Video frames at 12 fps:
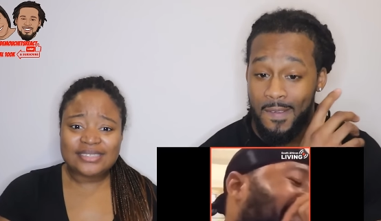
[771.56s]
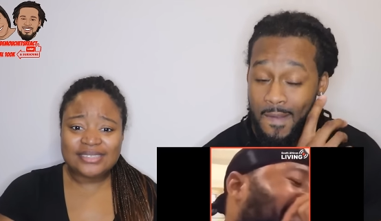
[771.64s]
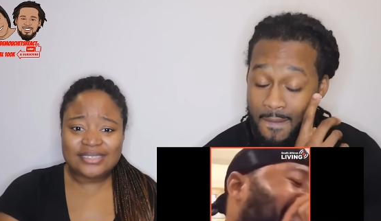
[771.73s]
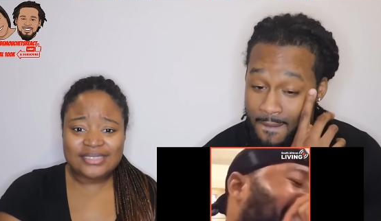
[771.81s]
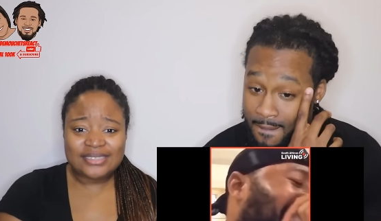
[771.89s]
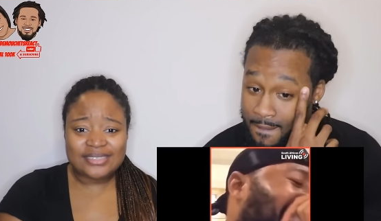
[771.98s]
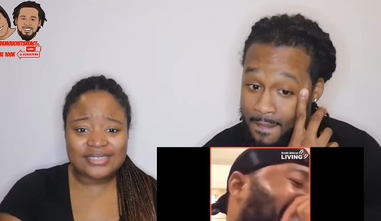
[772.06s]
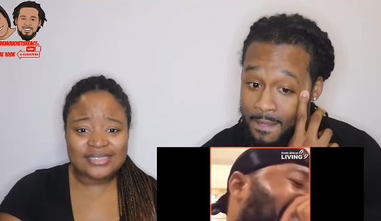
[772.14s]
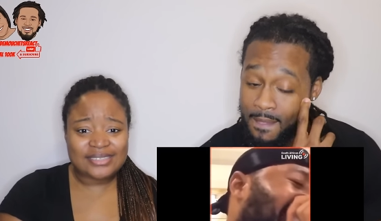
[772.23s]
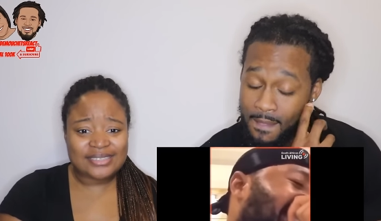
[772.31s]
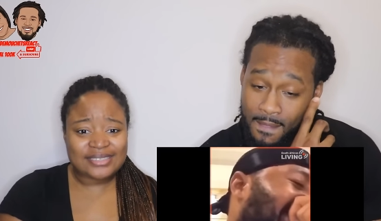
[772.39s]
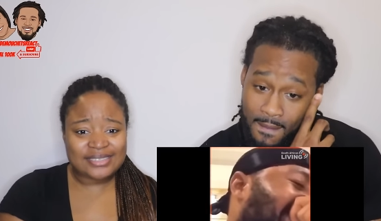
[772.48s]

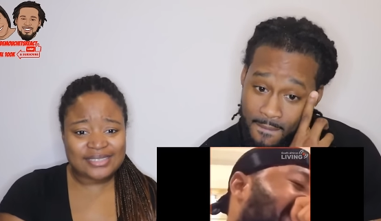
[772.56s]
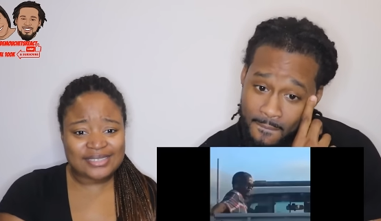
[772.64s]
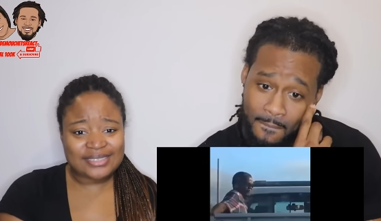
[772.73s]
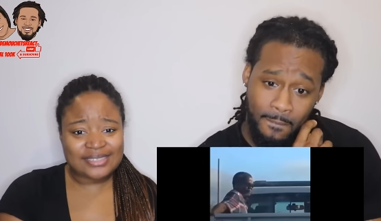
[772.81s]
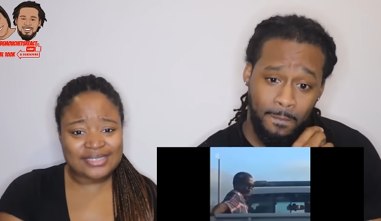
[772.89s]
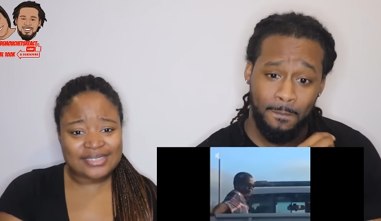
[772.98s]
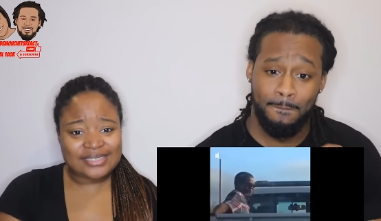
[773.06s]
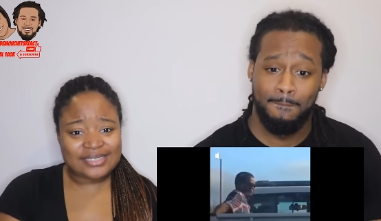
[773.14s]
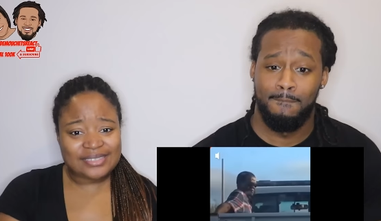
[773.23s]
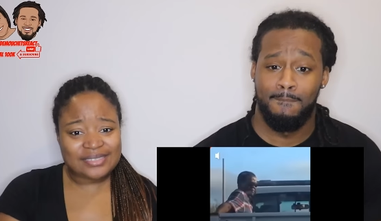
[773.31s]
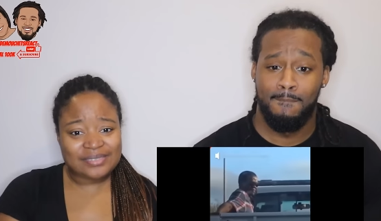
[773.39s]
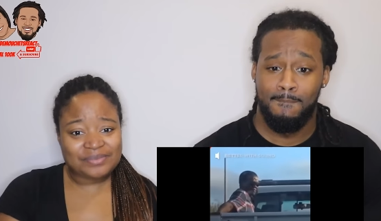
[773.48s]

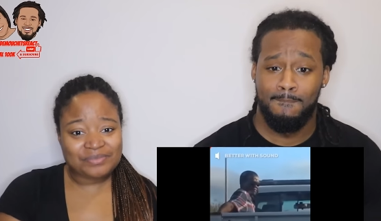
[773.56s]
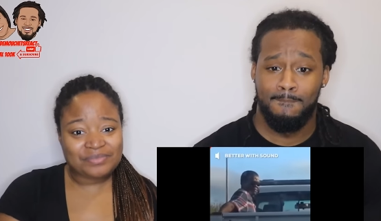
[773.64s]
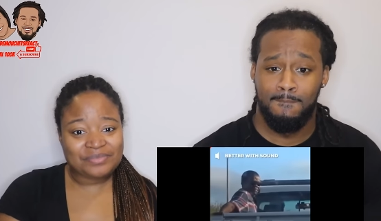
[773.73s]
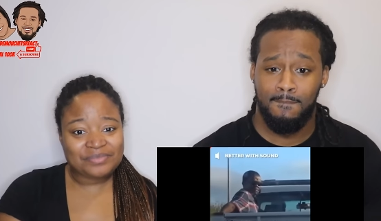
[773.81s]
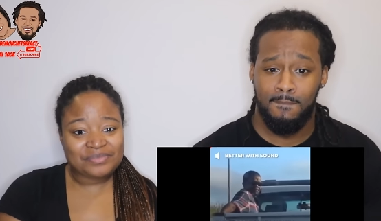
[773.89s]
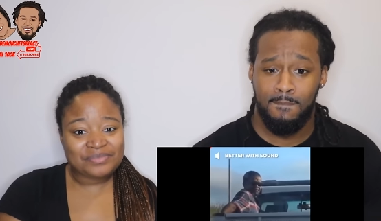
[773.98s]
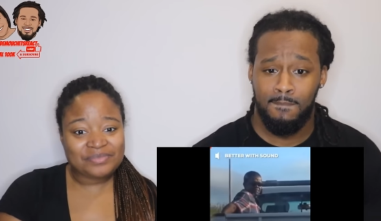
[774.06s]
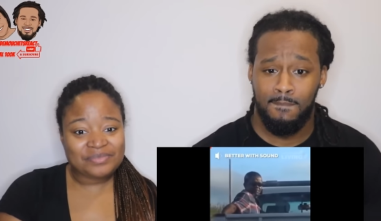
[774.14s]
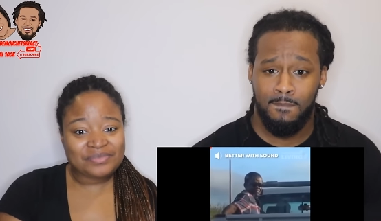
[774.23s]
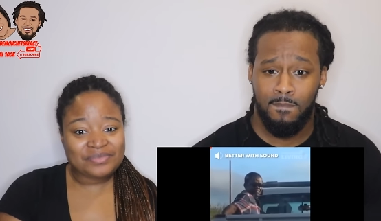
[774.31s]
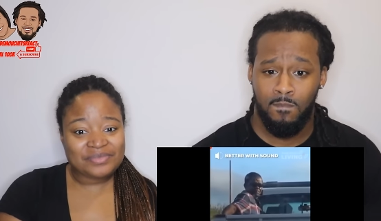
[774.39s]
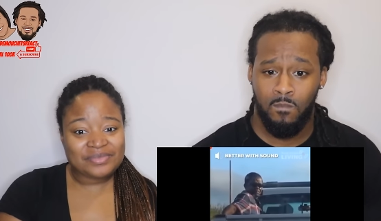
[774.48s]

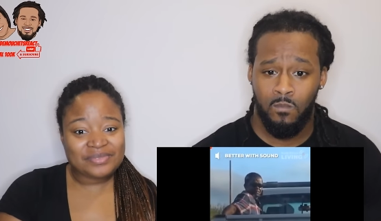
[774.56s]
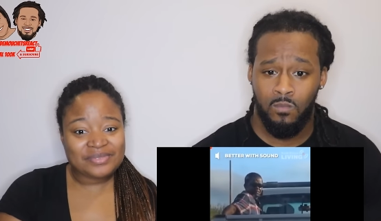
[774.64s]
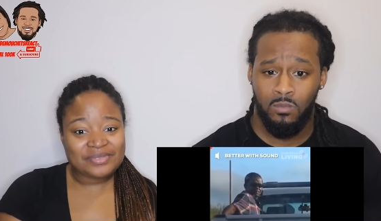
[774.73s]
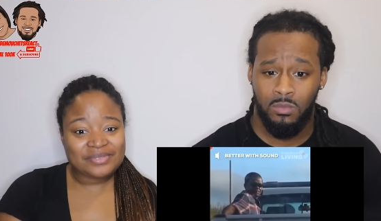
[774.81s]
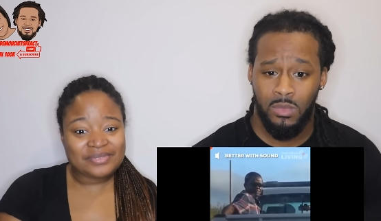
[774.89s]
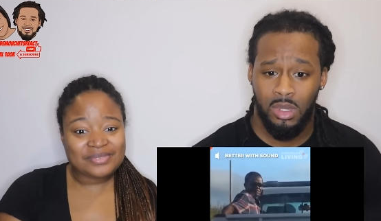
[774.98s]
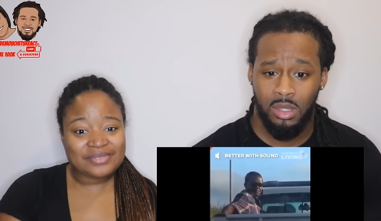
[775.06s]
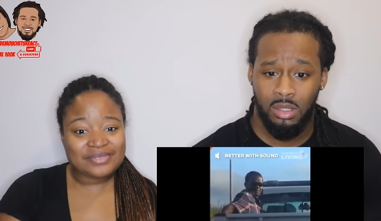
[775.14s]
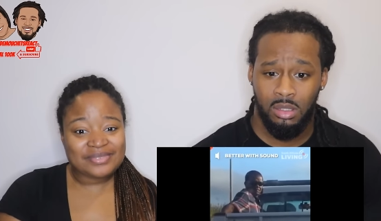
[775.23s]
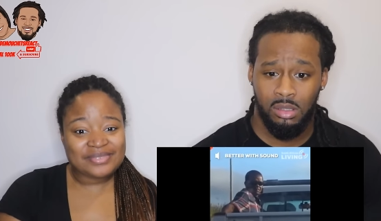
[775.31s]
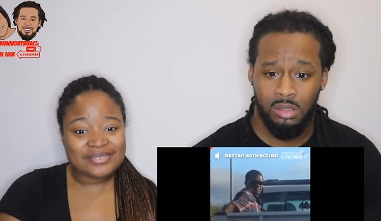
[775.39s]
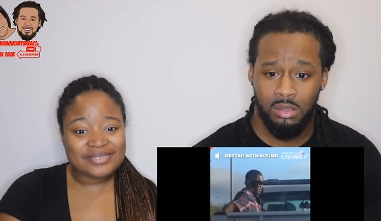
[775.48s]

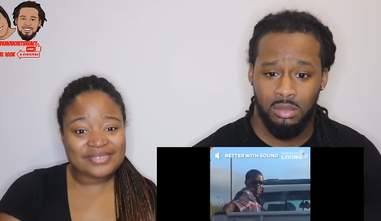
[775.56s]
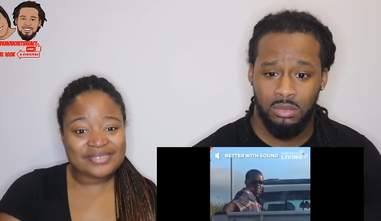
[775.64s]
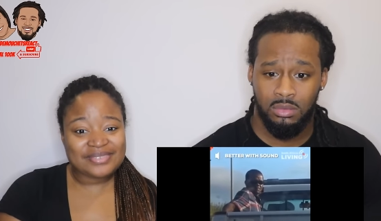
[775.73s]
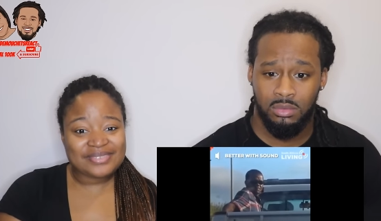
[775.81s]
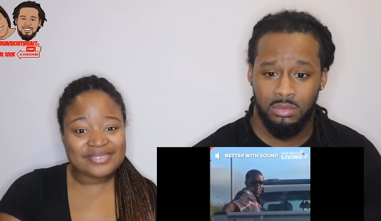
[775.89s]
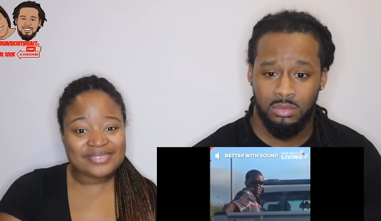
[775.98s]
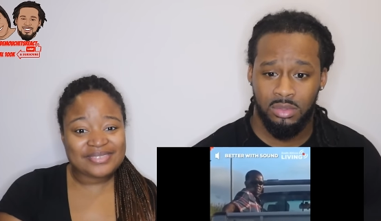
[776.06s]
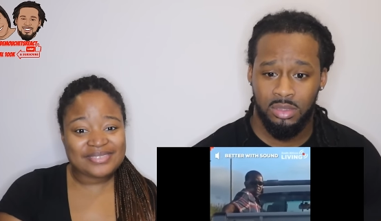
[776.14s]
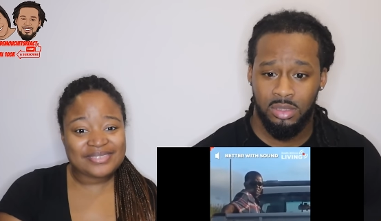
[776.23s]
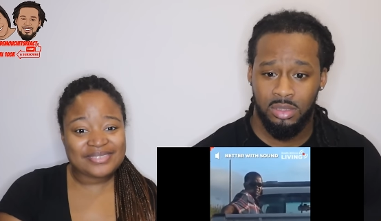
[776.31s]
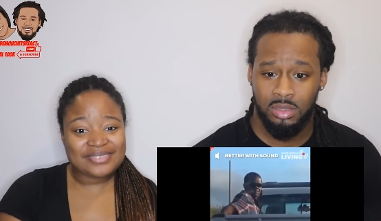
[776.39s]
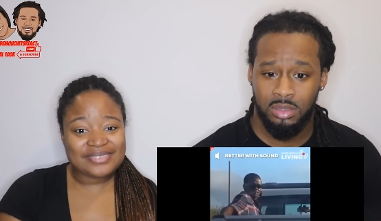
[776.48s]

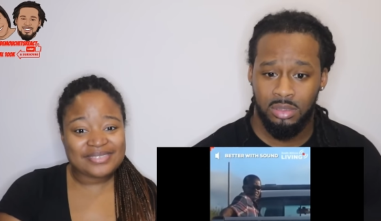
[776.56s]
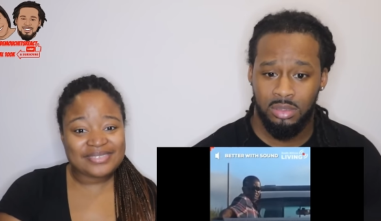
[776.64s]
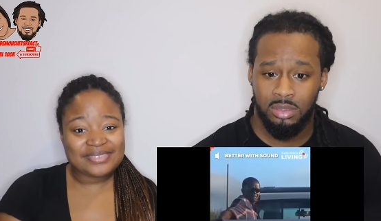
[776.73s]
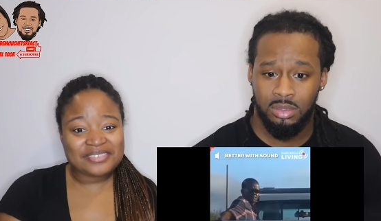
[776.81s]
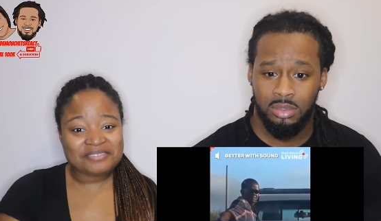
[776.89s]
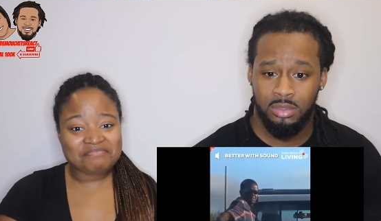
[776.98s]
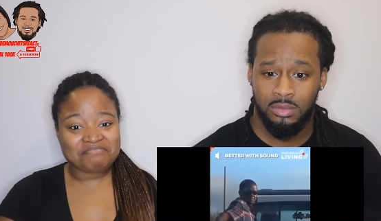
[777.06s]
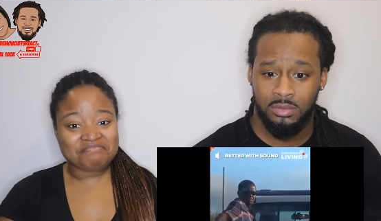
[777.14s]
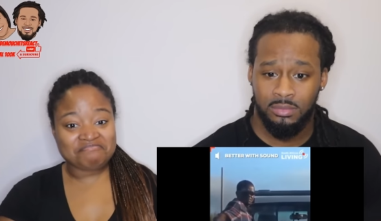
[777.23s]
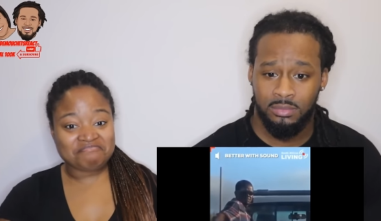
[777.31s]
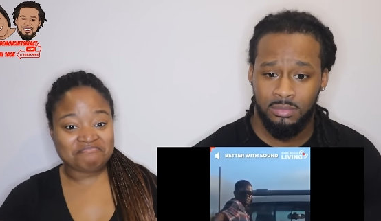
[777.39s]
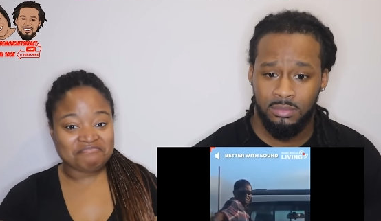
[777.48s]

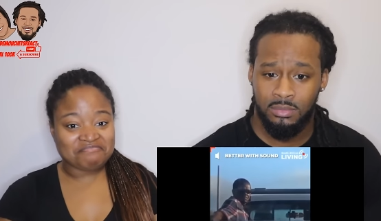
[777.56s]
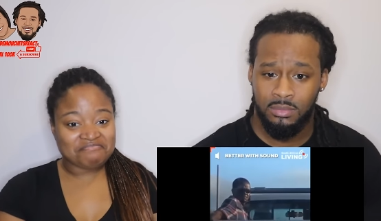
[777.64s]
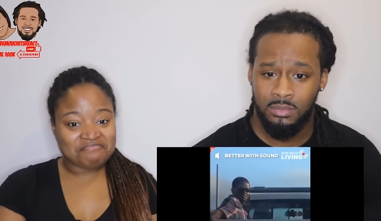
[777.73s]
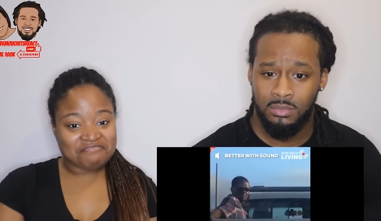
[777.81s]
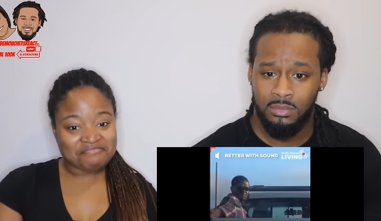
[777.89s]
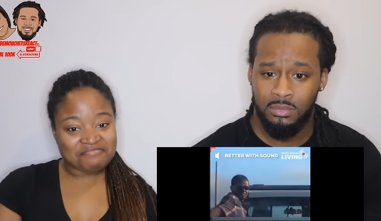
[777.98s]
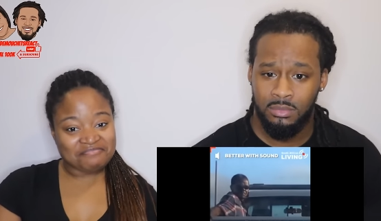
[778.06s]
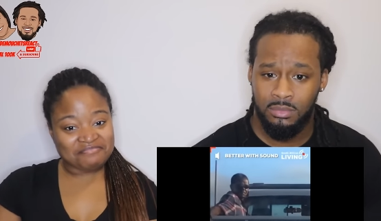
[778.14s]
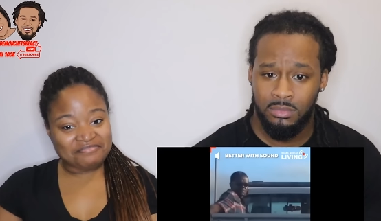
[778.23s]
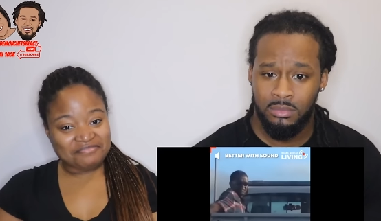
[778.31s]
Nothing is said.